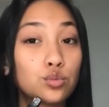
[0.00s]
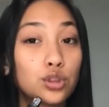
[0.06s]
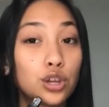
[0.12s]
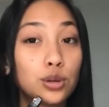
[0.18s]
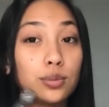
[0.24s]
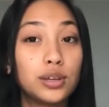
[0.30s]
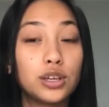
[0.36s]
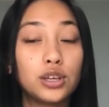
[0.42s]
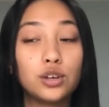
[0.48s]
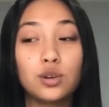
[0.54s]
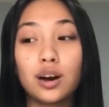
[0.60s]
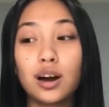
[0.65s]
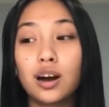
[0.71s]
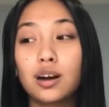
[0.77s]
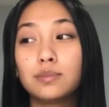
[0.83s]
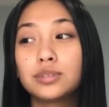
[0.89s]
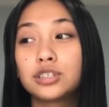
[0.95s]
That'd be cute.
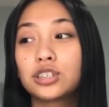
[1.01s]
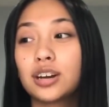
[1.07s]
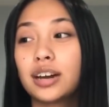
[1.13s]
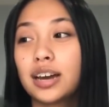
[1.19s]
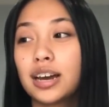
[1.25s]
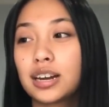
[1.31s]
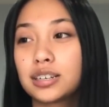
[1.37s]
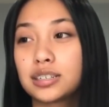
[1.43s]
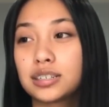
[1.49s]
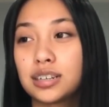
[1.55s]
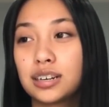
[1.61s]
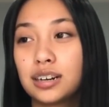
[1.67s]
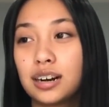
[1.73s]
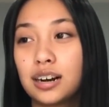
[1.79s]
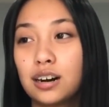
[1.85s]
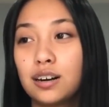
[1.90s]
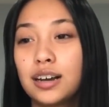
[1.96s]
I'm gonna try a hairstyle
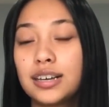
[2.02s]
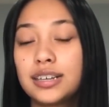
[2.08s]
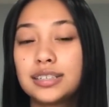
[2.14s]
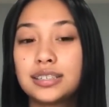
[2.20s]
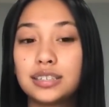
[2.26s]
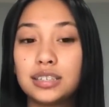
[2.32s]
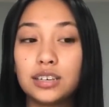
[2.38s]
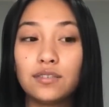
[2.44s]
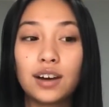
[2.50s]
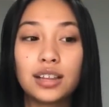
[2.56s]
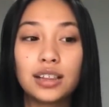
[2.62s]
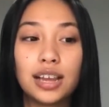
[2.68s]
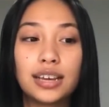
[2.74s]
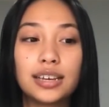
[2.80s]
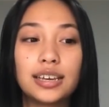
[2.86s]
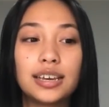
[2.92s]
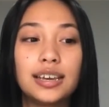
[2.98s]
out and see if I
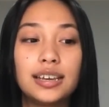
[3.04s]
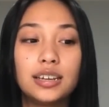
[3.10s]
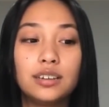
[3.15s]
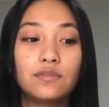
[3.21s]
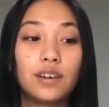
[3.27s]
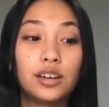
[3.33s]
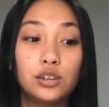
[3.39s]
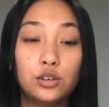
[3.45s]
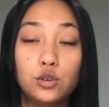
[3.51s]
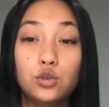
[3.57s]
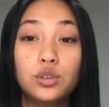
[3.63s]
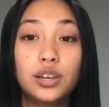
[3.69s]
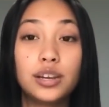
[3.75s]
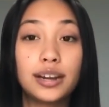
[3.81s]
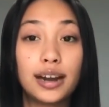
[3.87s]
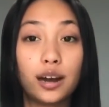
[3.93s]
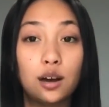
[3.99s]
like it. And if I do,
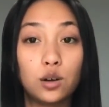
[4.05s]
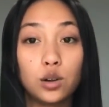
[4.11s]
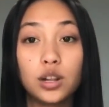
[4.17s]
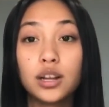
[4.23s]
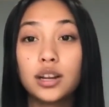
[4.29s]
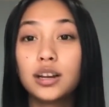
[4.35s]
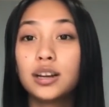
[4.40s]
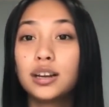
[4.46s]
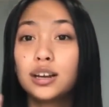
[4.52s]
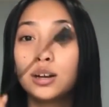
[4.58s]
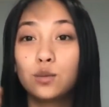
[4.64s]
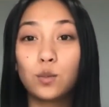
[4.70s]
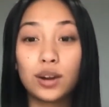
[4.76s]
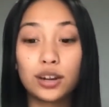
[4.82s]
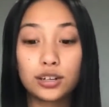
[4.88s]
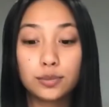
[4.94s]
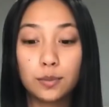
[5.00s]
then I'll
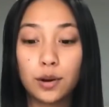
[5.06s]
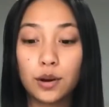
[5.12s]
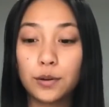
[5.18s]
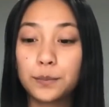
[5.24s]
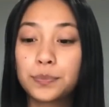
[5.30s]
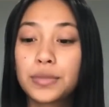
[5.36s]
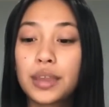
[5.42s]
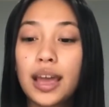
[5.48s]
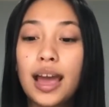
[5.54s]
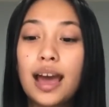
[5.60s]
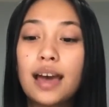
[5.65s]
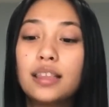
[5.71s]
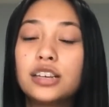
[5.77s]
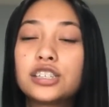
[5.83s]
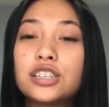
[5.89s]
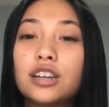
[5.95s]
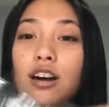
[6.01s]
wear it tomorrow.
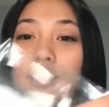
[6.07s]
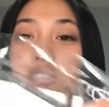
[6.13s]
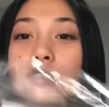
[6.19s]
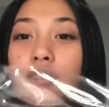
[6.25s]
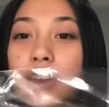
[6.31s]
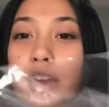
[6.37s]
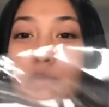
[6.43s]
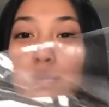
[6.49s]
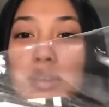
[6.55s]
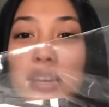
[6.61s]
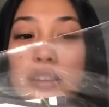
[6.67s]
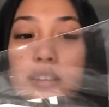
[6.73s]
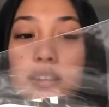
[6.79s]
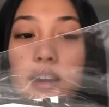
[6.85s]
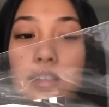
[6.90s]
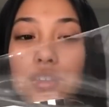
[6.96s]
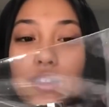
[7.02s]
And then she also gave me
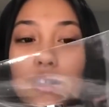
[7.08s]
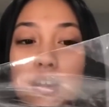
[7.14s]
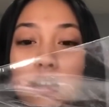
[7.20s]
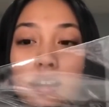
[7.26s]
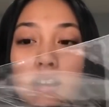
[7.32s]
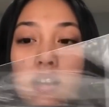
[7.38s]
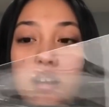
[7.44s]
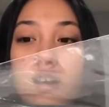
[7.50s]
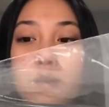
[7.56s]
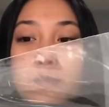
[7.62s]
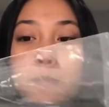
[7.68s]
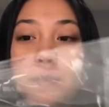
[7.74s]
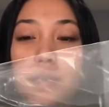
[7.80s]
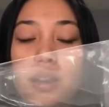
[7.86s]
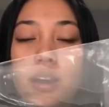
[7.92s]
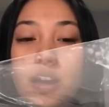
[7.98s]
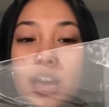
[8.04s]
another
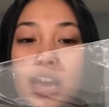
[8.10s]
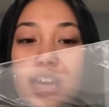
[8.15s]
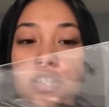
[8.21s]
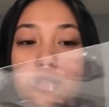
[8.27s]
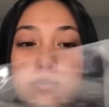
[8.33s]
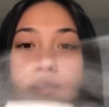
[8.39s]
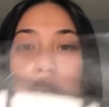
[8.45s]
edge